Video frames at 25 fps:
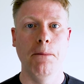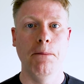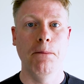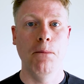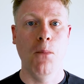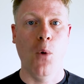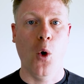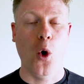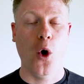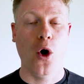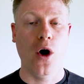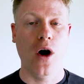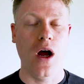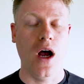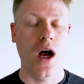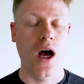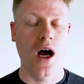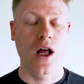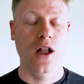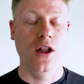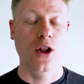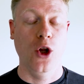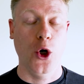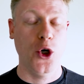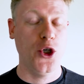more
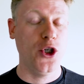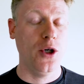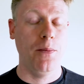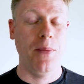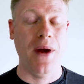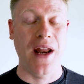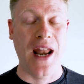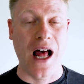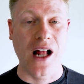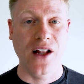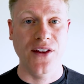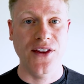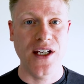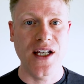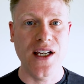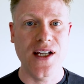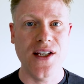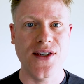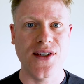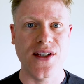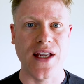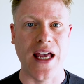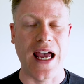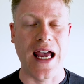uh, larger penalties,